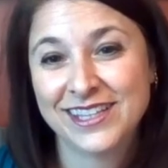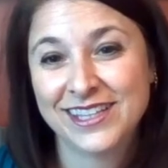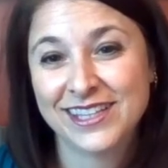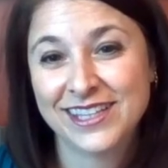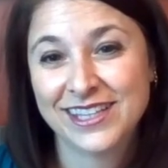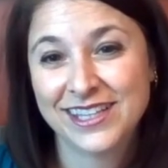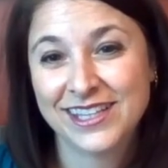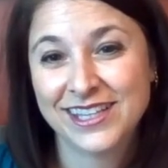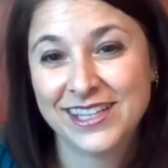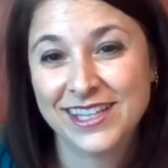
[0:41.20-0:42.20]

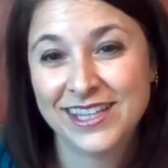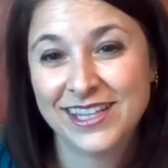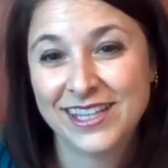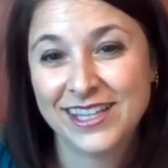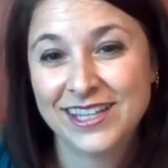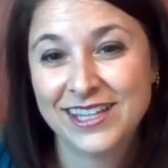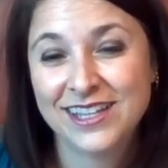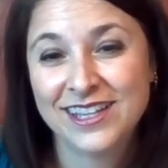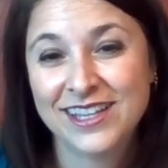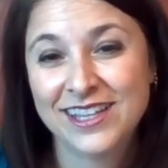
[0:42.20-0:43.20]

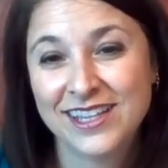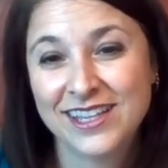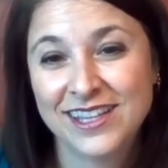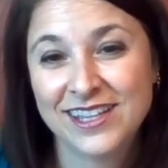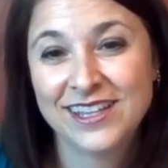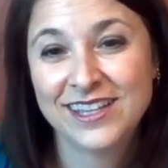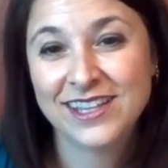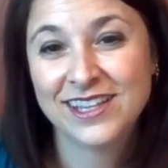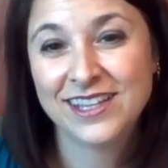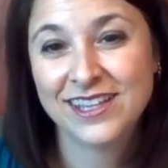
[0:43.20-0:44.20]

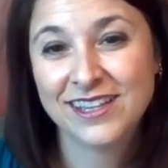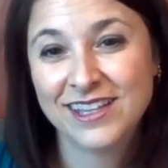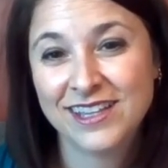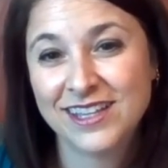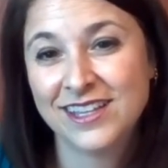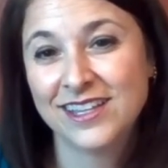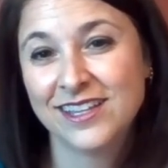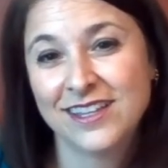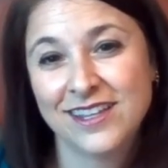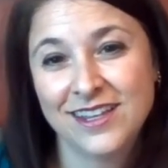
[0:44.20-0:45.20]

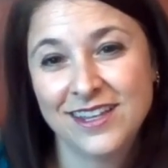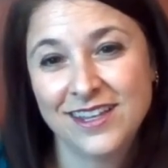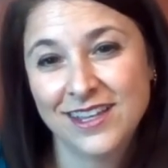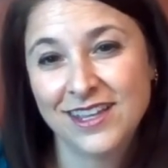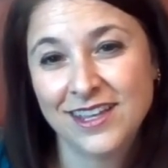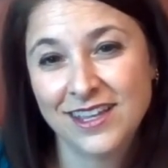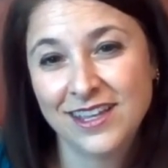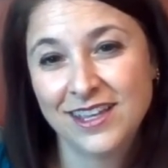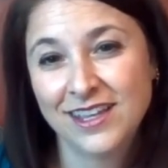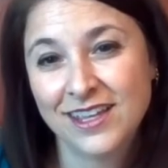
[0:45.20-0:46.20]

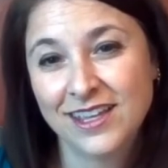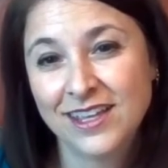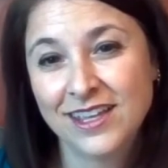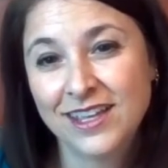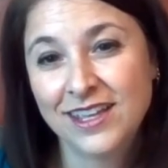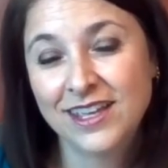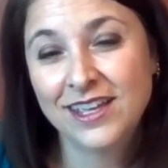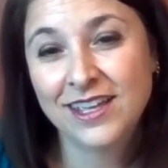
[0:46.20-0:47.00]
No words are spoken by the person on screen.